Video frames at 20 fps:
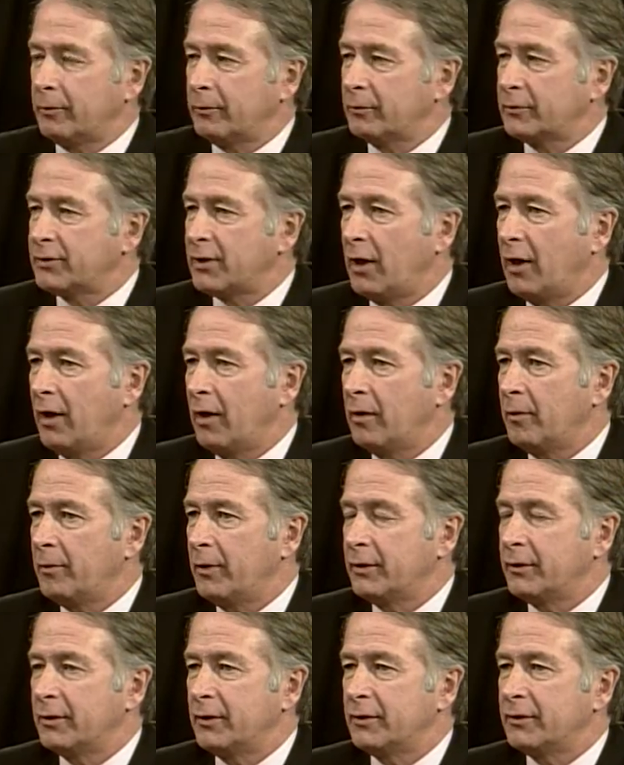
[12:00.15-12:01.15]
to retire,
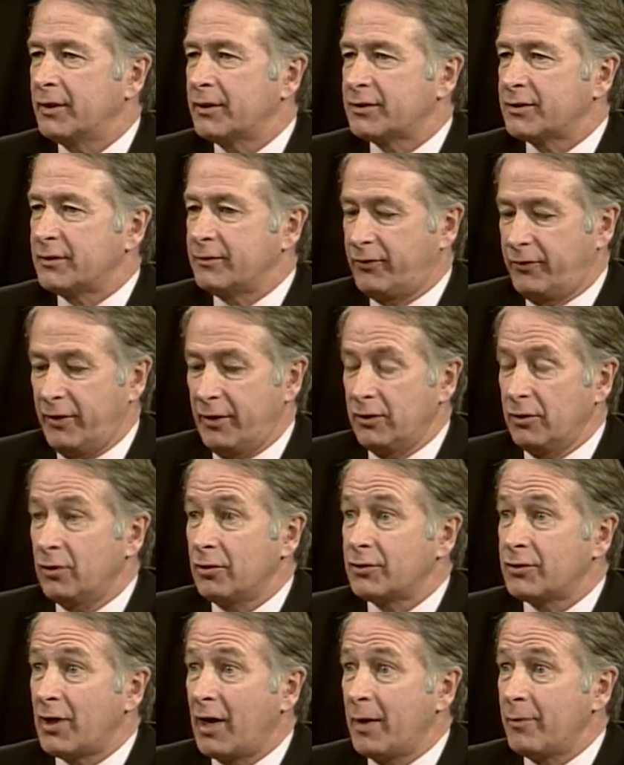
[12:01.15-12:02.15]
but it doesn't fit
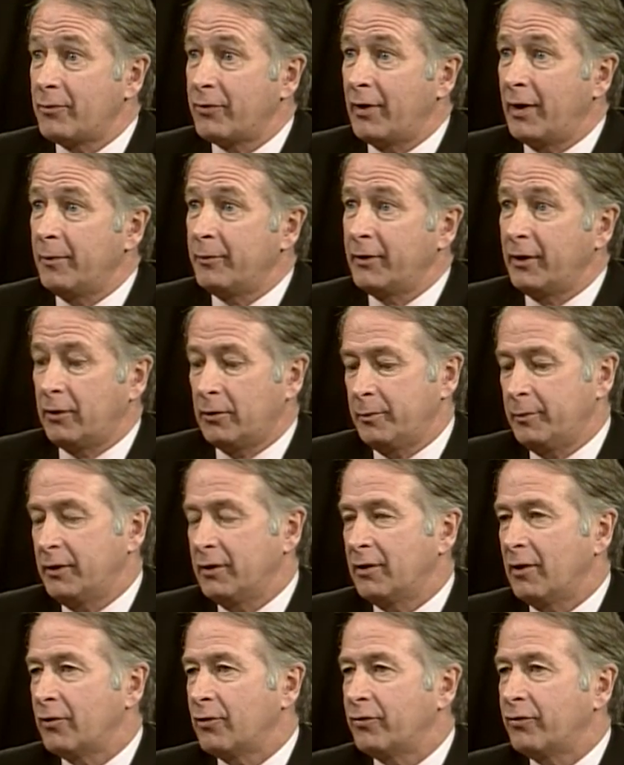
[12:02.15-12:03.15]
your time frame. They could be
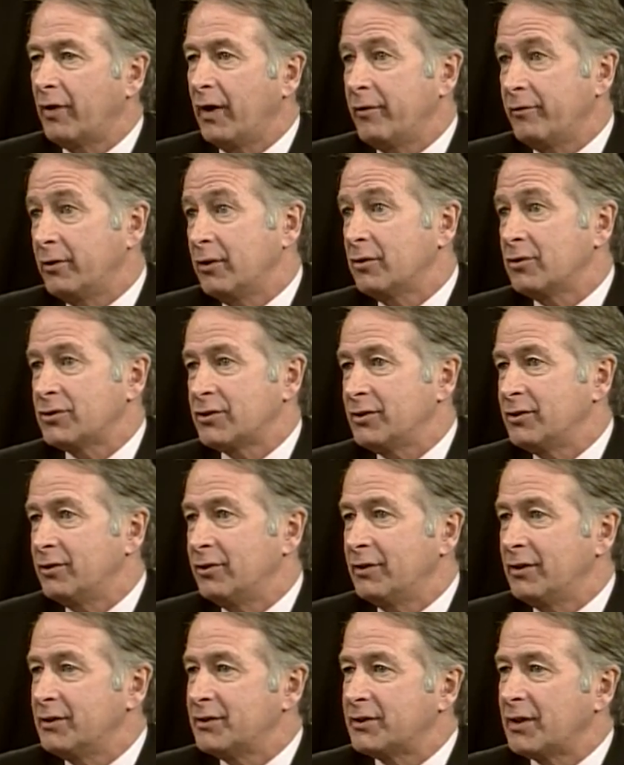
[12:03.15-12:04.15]
another 5 years and
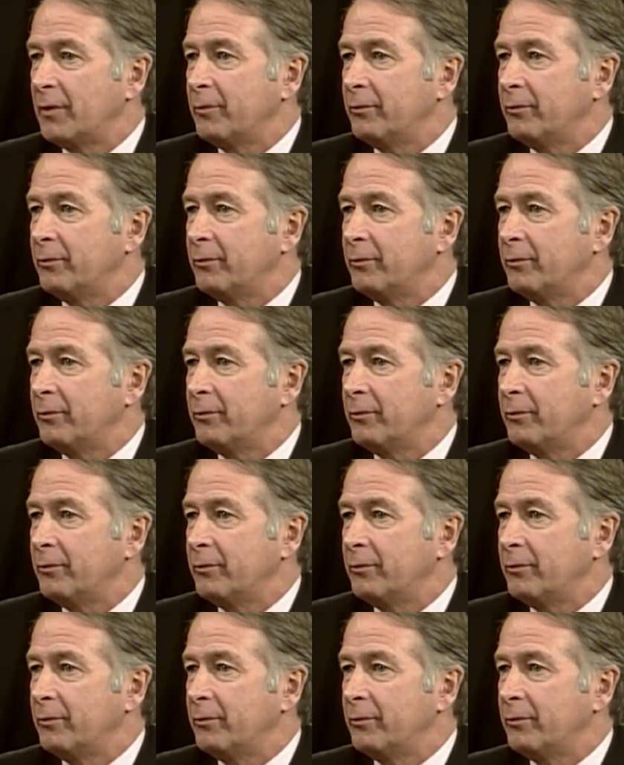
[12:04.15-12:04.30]
you need something.